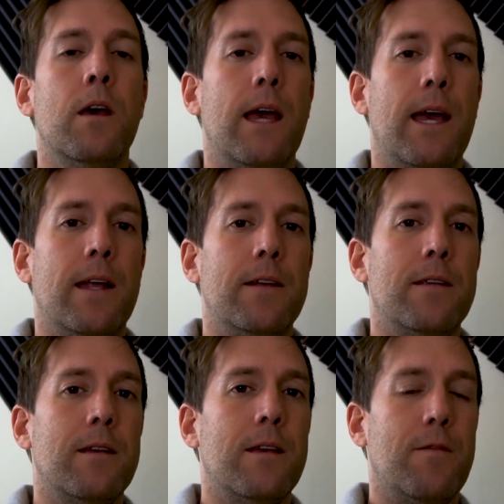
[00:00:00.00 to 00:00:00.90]
And
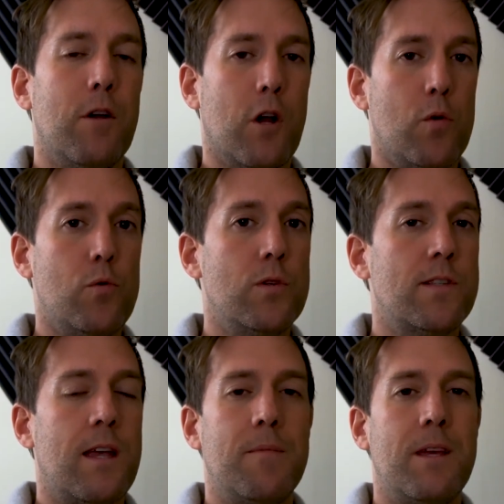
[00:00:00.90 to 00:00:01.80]
if you're going through the
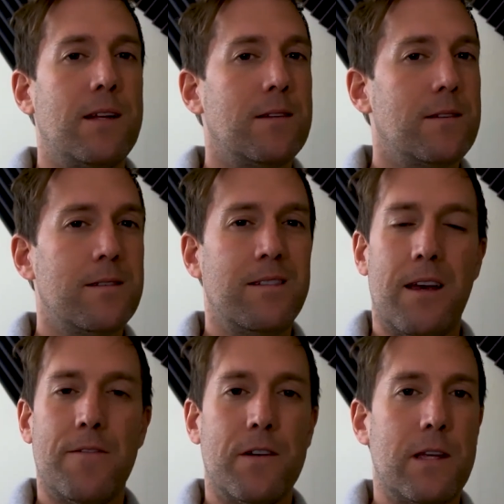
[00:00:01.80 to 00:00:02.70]
same thing,
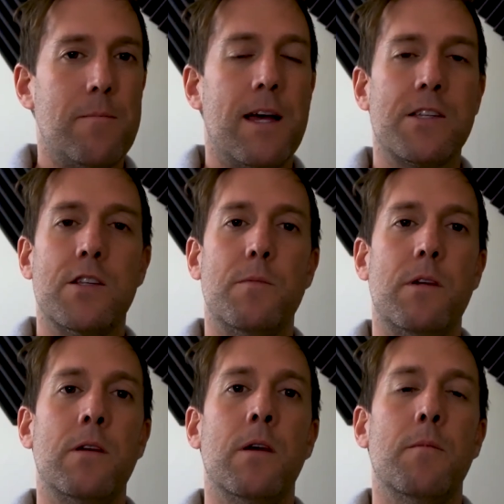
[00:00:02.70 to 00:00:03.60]
definitely message
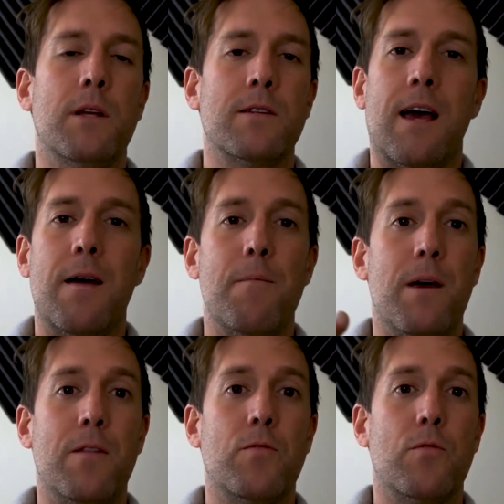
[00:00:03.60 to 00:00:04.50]
me, because I've been